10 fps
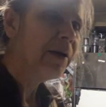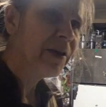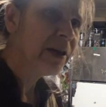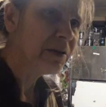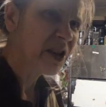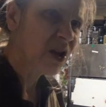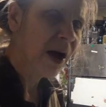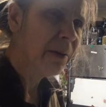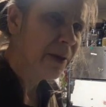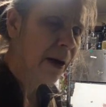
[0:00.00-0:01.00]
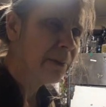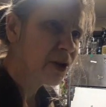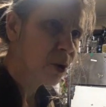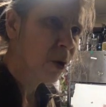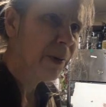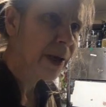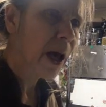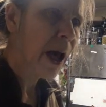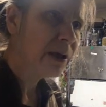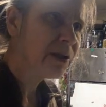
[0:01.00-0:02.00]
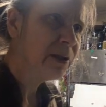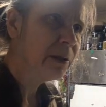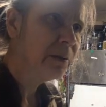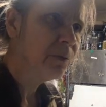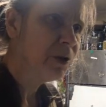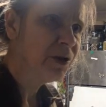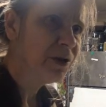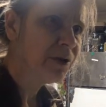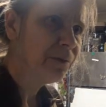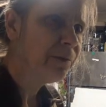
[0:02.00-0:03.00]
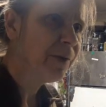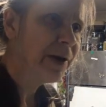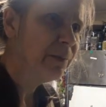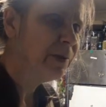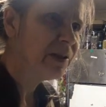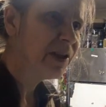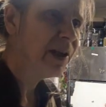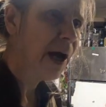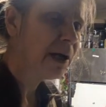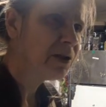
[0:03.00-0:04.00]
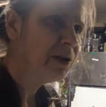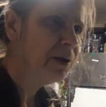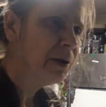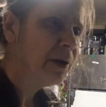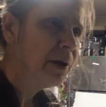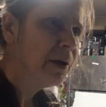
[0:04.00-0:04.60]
I think it's absorbic acid, which is a vitamin C acid.